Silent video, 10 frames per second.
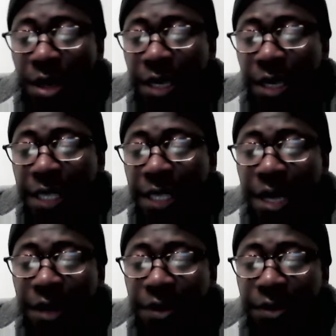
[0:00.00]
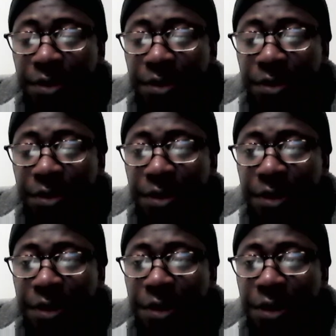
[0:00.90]
either
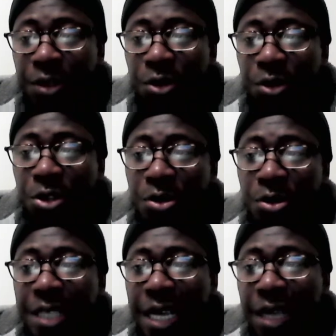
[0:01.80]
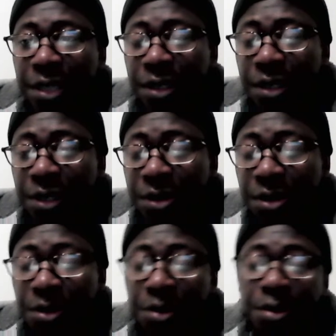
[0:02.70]
use their
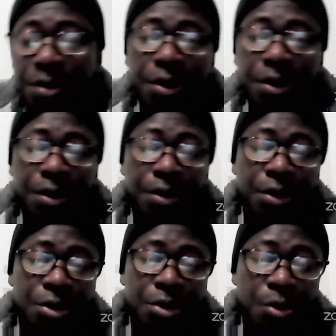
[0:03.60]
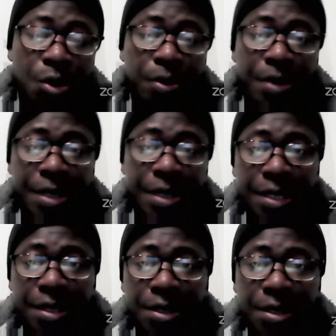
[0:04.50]
little or small
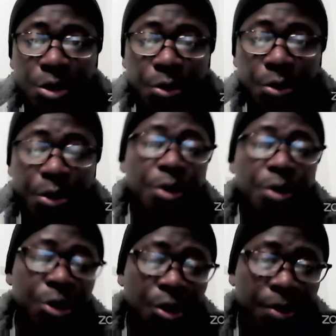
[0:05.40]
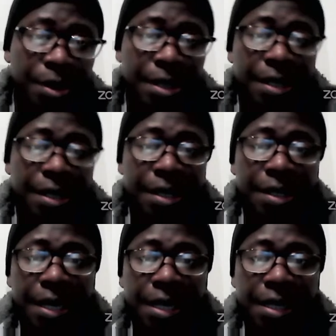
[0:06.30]
businesses to promote your
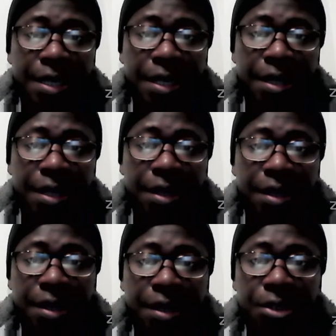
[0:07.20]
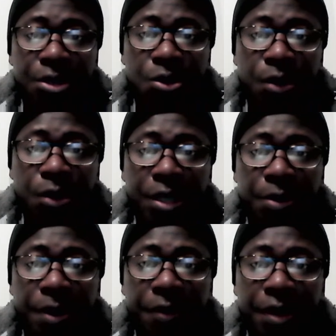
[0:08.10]
business, and it just works
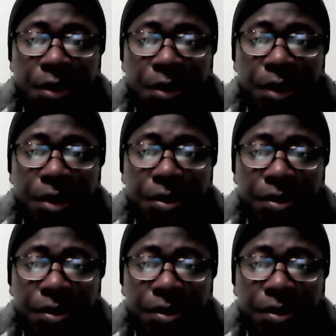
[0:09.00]
perfectly well.